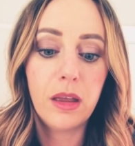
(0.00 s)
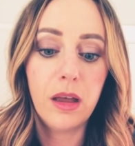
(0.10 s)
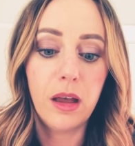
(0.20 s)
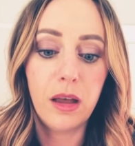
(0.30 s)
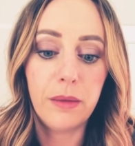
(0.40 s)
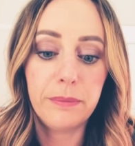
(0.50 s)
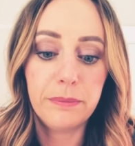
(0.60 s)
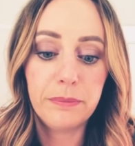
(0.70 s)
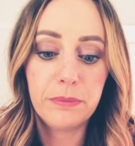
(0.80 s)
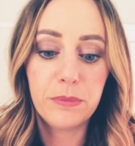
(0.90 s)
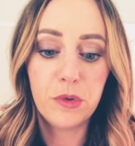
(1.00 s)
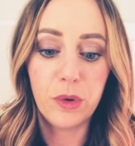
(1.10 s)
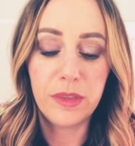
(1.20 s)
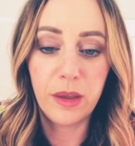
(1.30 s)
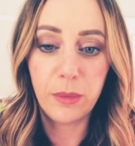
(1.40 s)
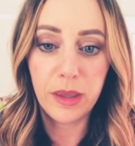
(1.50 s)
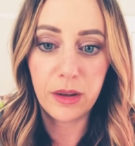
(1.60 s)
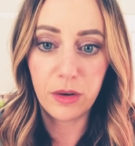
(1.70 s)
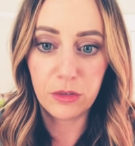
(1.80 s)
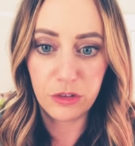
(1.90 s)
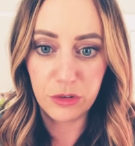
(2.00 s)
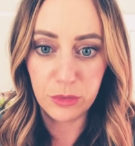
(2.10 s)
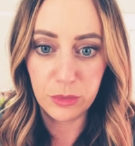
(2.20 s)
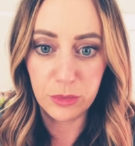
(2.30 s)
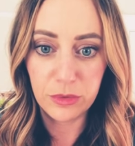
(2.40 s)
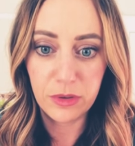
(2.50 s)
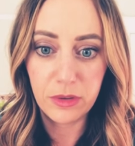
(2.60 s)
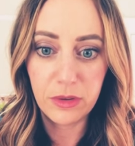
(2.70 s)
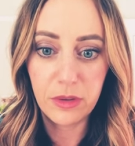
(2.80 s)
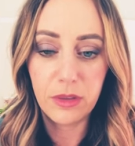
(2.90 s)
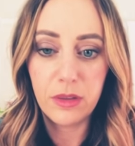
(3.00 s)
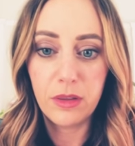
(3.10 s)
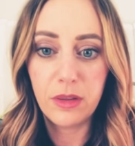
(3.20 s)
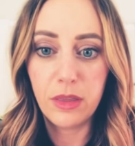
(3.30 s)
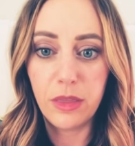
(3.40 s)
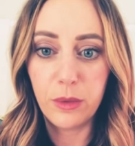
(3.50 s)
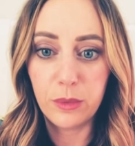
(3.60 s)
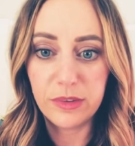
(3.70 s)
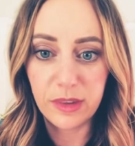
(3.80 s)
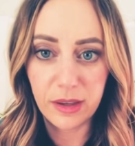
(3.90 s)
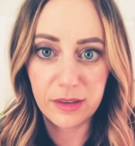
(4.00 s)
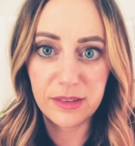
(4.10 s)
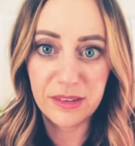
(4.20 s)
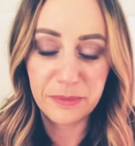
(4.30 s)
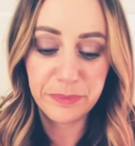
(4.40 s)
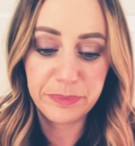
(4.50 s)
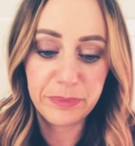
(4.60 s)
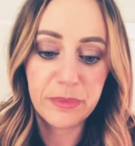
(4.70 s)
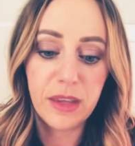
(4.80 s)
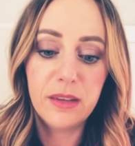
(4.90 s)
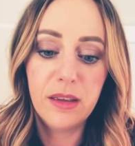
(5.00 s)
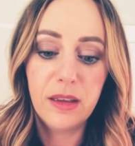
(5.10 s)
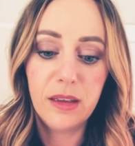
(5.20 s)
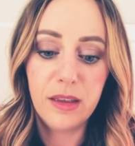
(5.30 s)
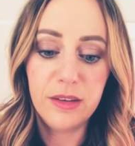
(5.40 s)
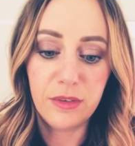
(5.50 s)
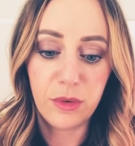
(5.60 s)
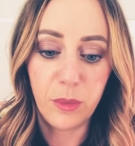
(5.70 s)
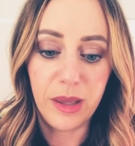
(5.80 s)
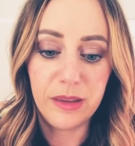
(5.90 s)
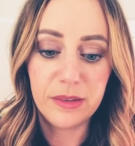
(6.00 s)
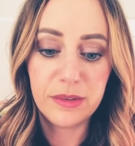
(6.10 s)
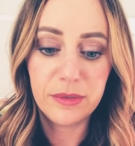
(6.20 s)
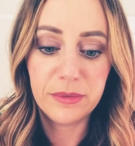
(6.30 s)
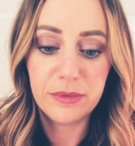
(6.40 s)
Um, so I think we can all choose those things in different ways.